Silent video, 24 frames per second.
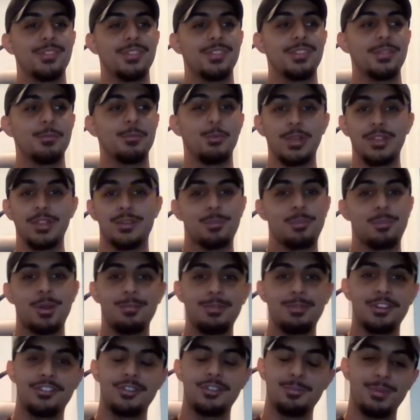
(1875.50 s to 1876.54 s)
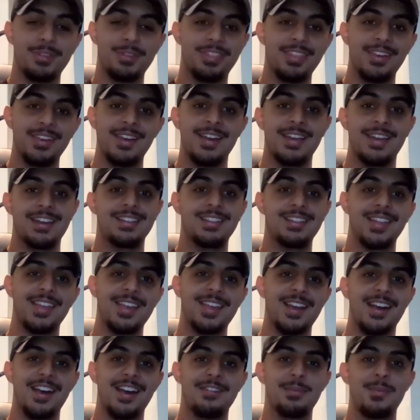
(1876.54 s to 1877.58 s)
wins a premiership without an elite
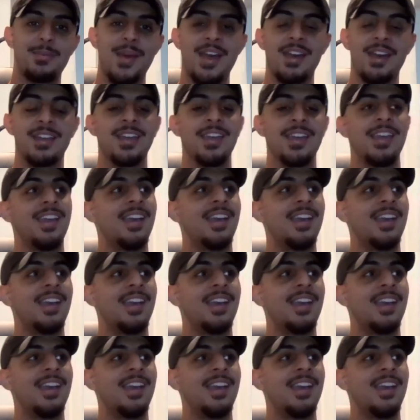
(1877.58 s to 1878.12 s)
halfback.